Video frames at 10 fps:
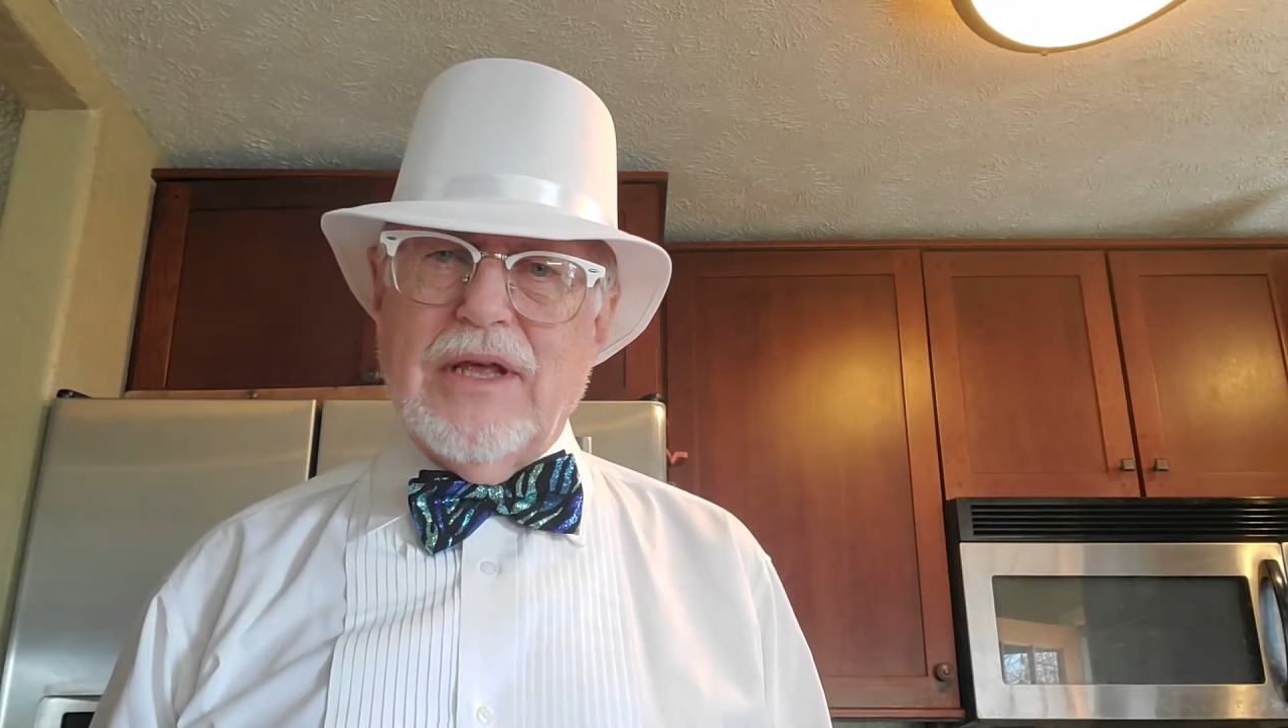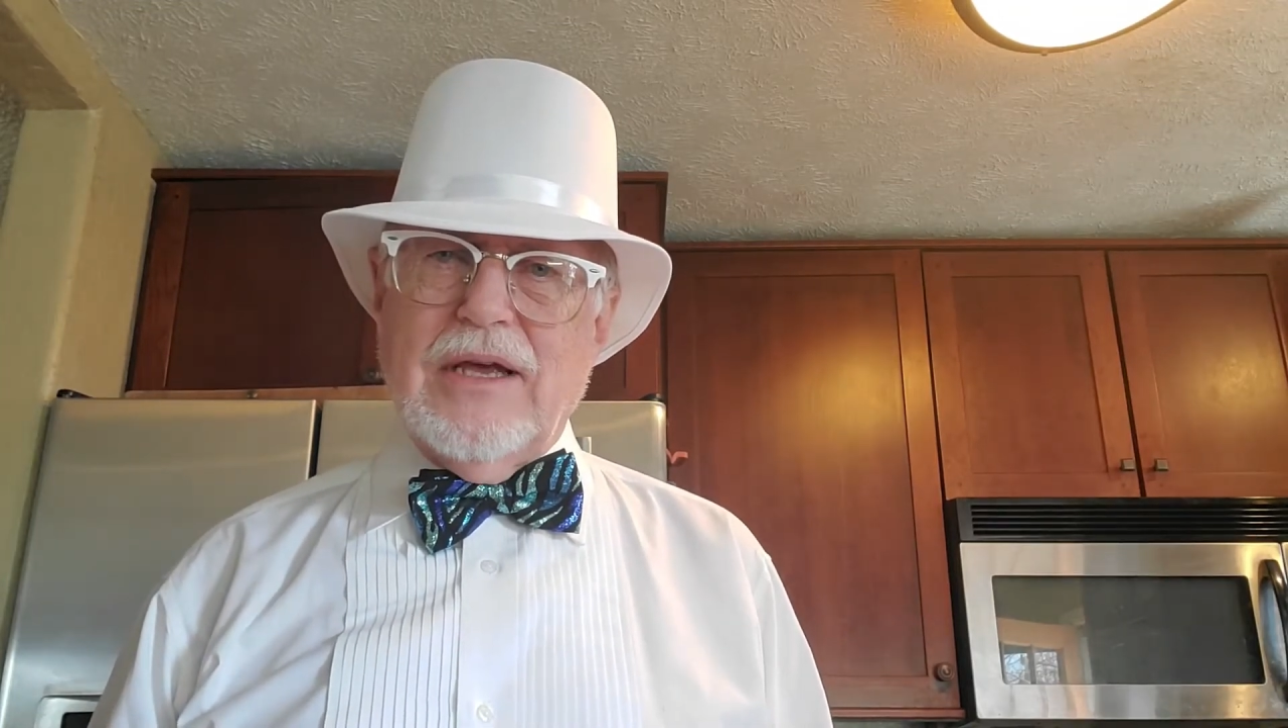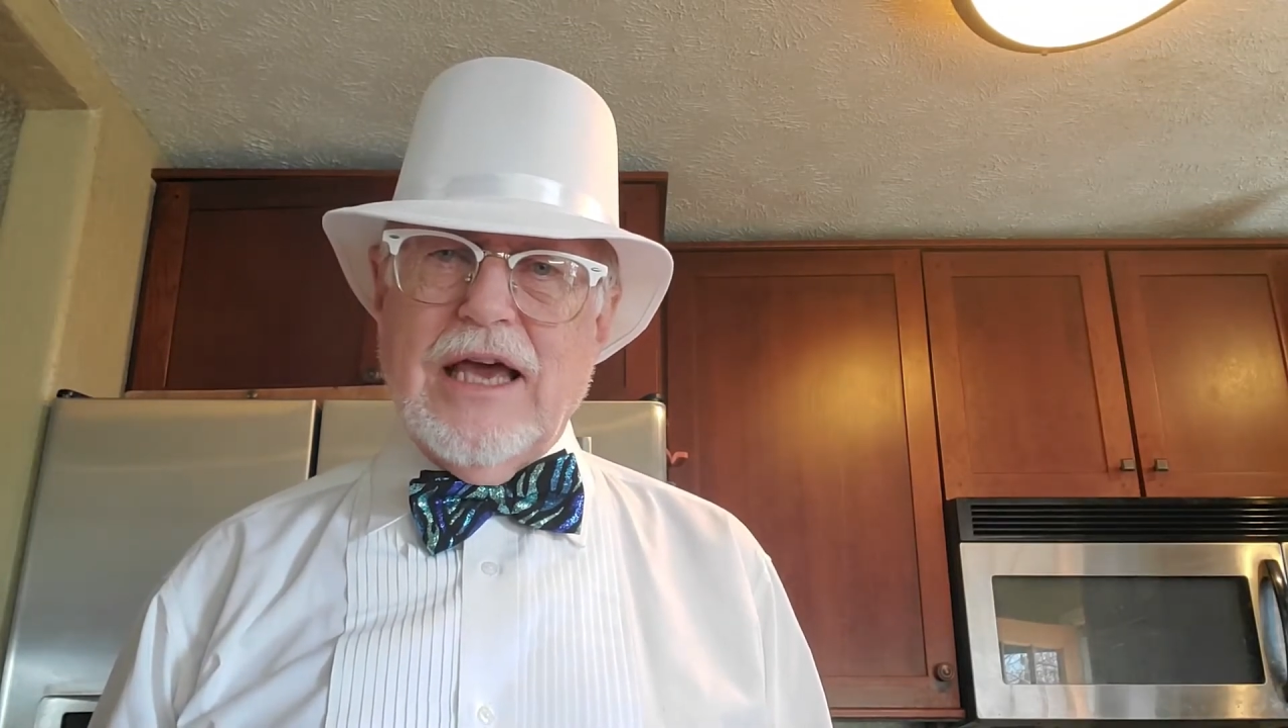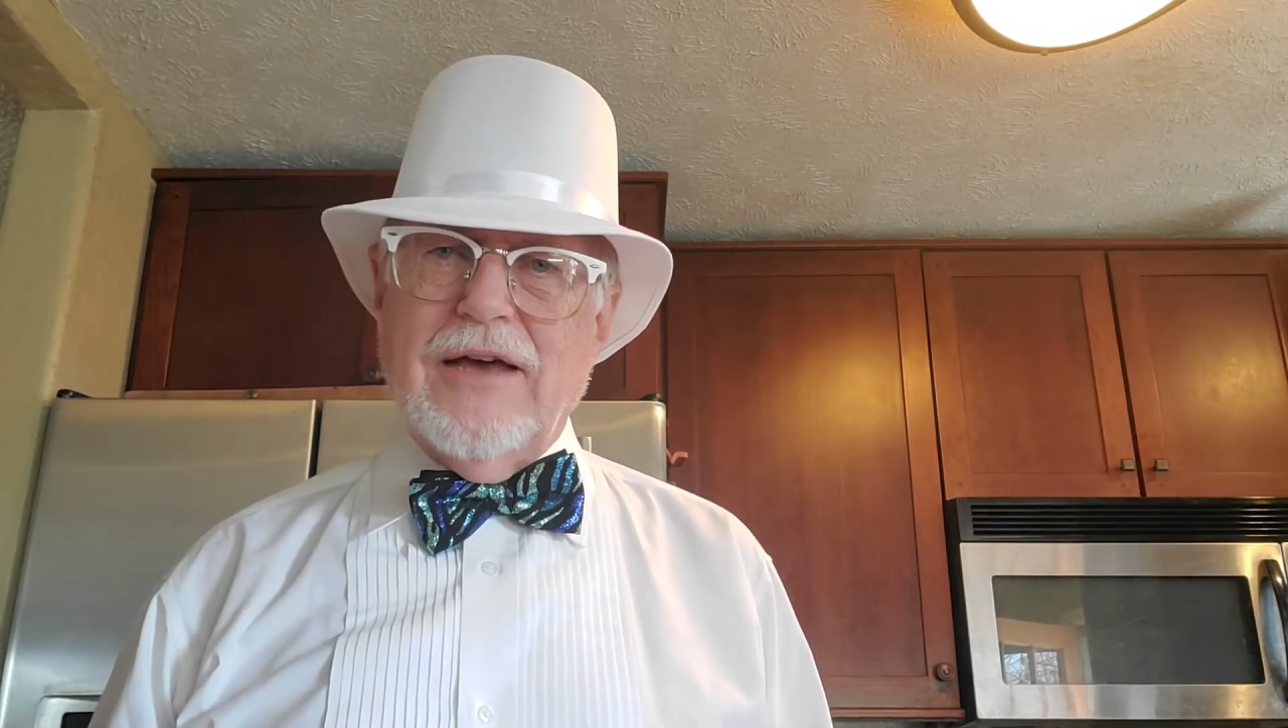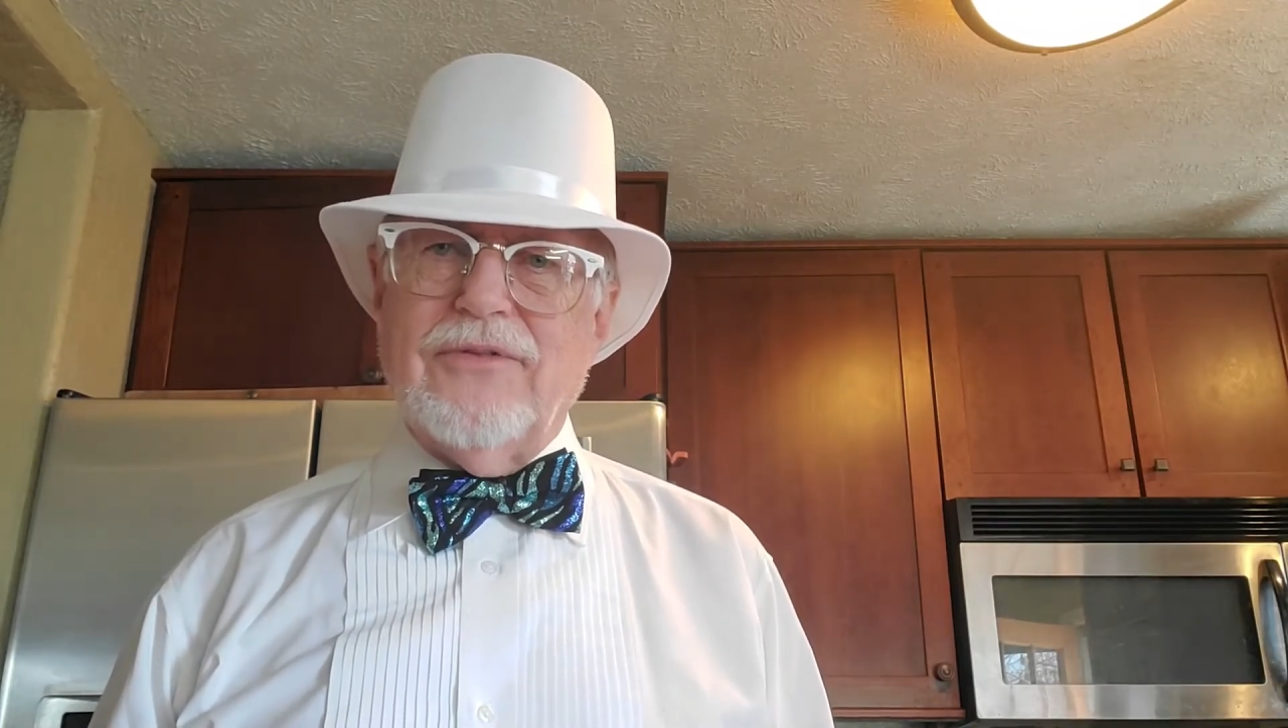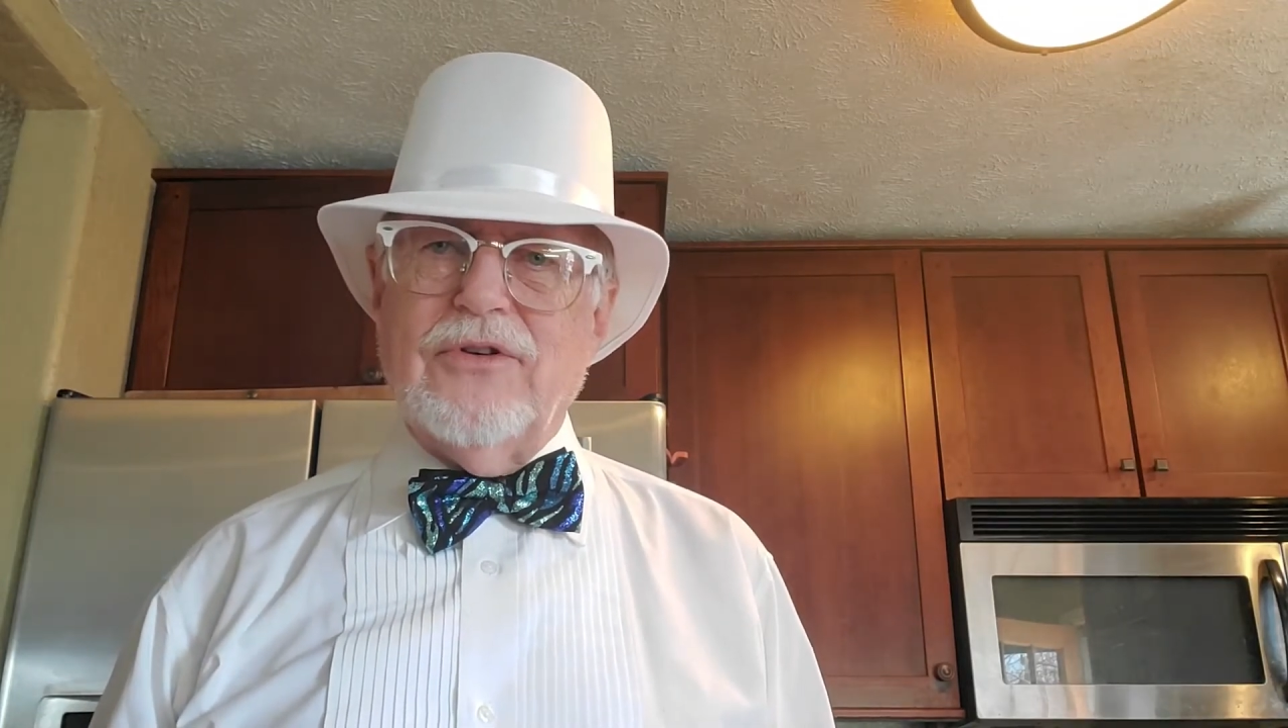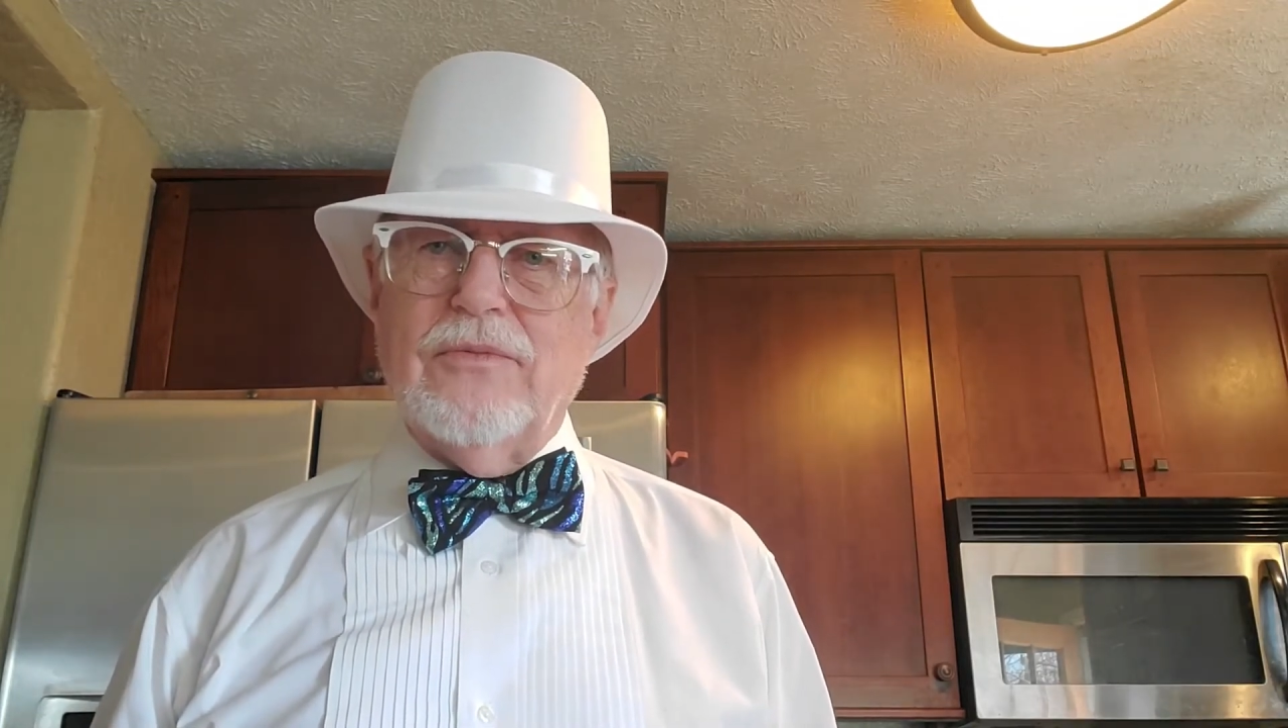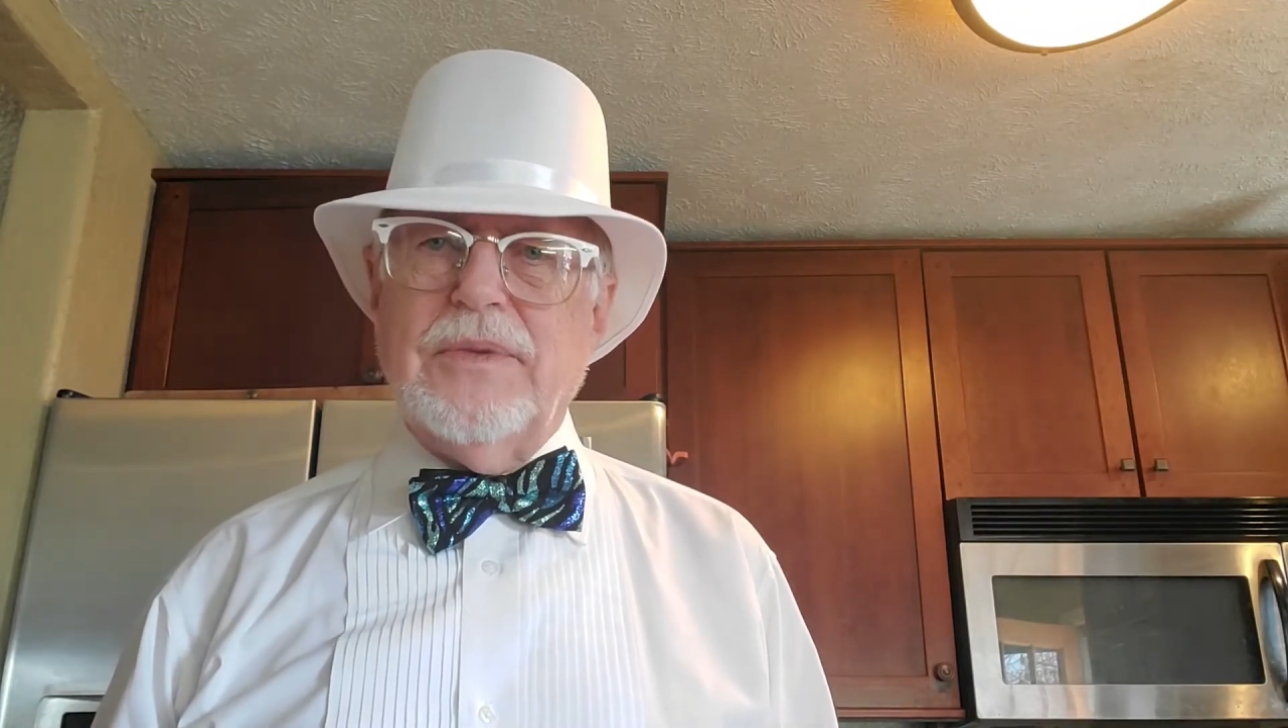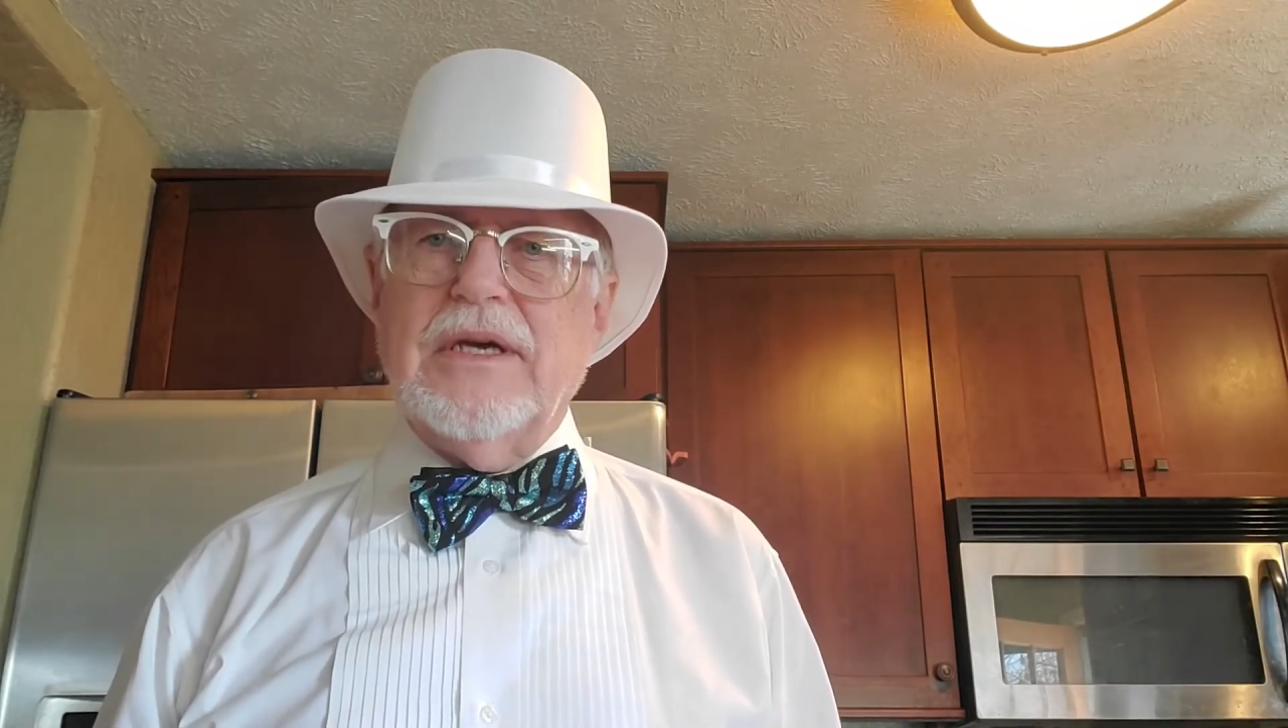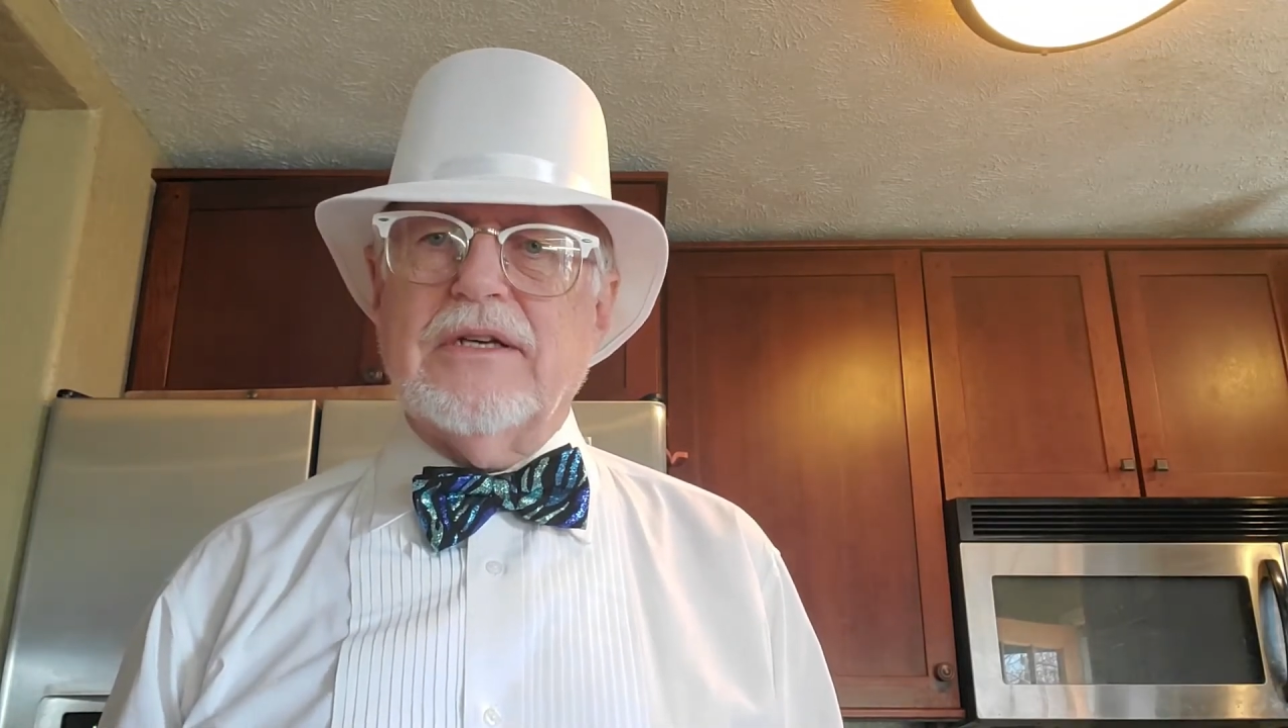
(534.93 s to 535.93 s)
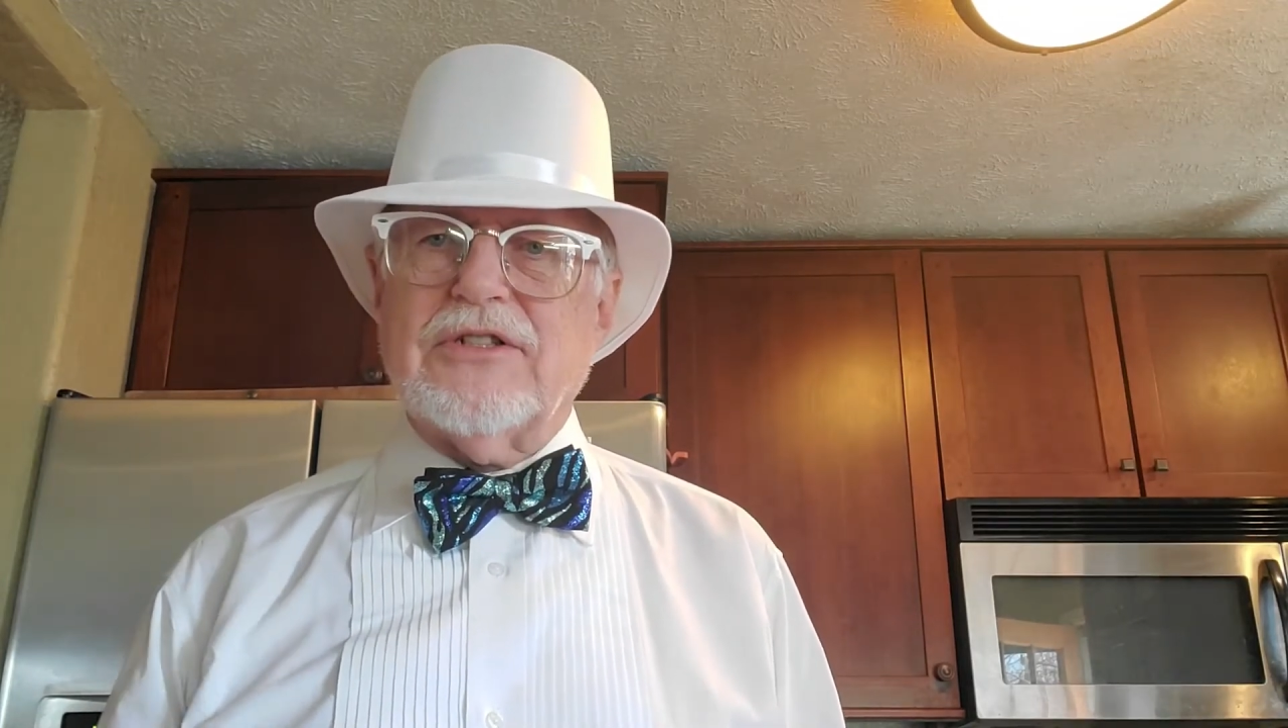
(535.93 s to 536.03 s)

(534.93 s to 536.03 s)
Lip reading: have you be a